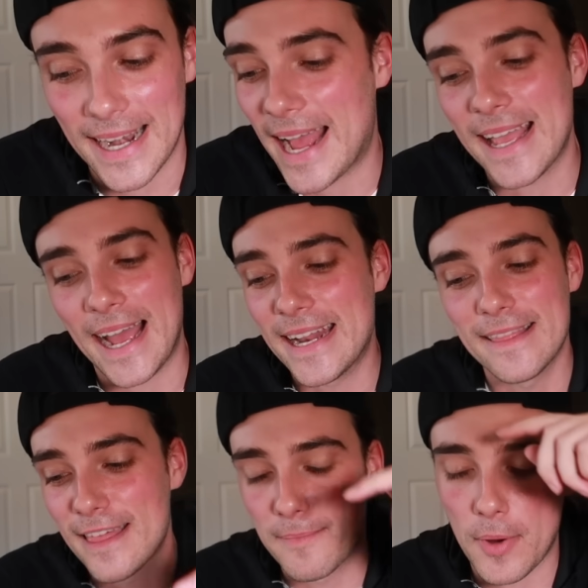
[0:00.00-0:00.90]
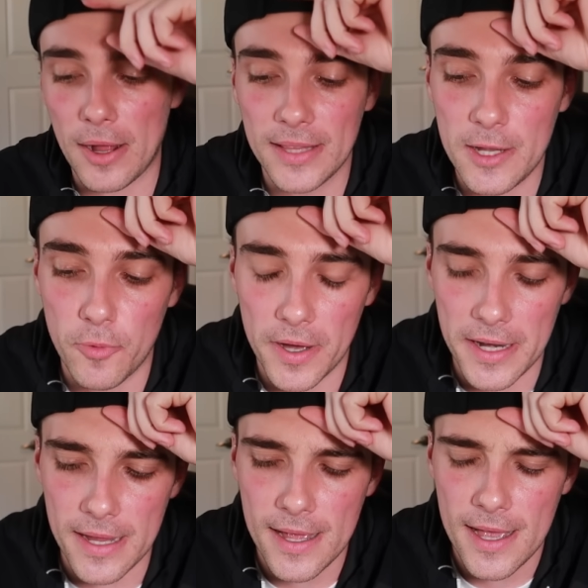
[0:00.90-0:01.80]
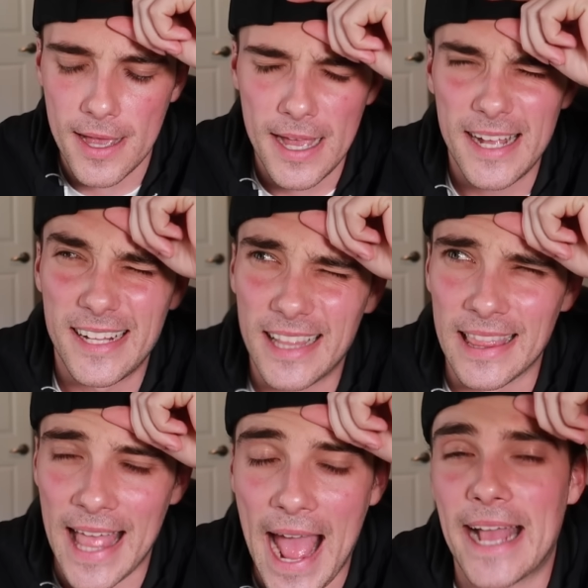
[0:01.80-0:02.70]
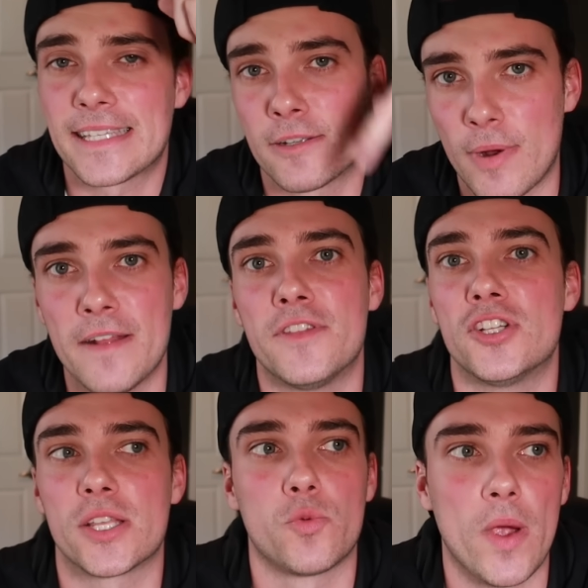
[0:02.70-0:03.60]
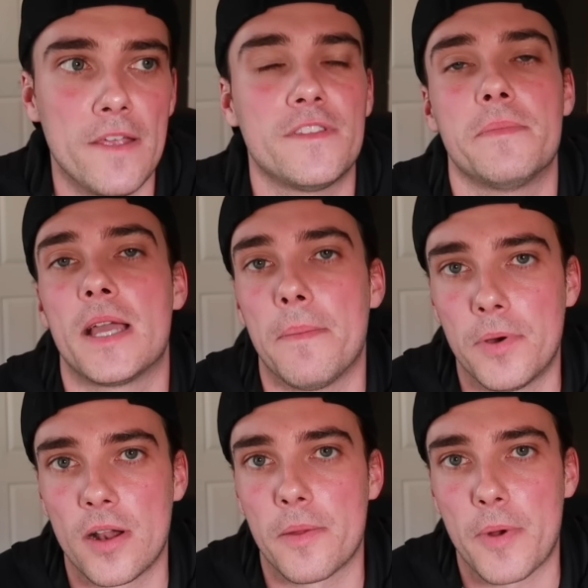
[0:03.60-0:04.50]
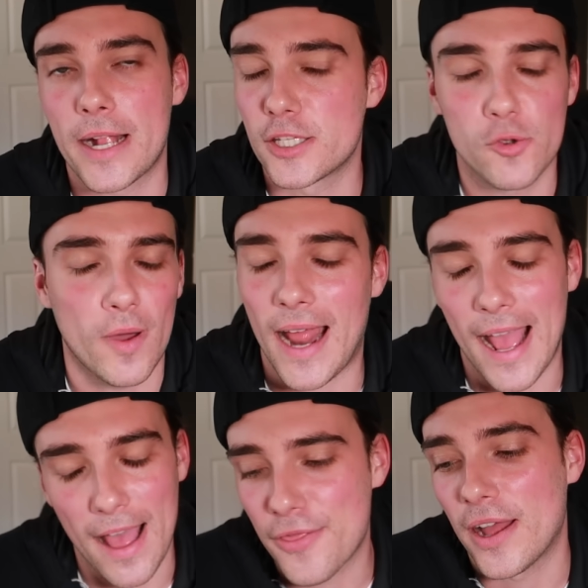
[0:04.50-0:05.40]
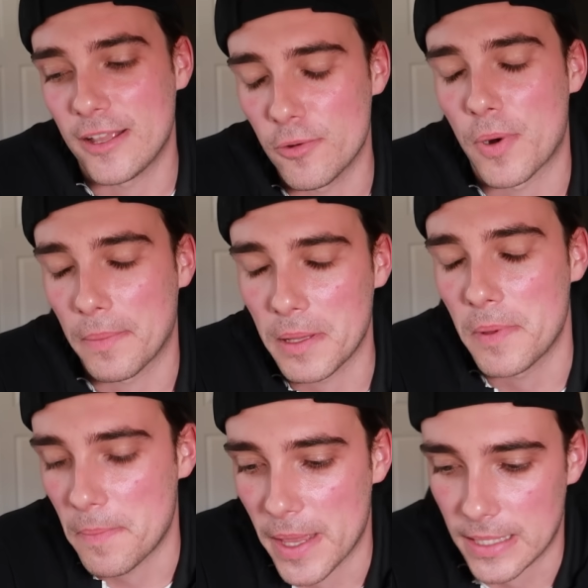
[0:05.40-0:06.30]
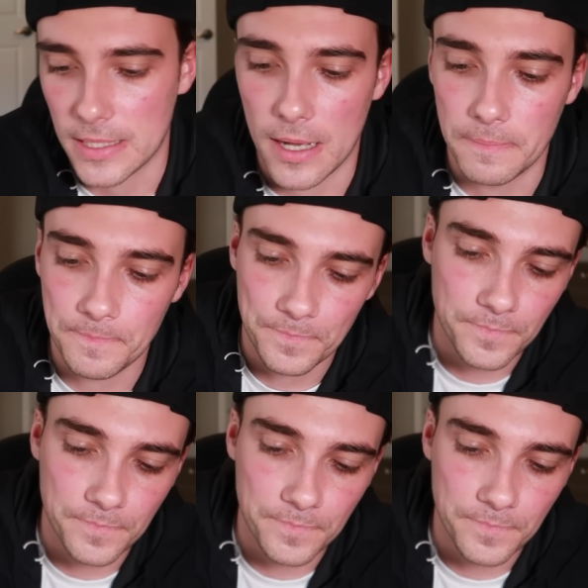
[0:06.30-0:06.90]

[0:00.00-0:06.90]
I didn't think Brownlee would last, right, if the Jets waived him and got put on the practice squad. I thought he would probably be picked up.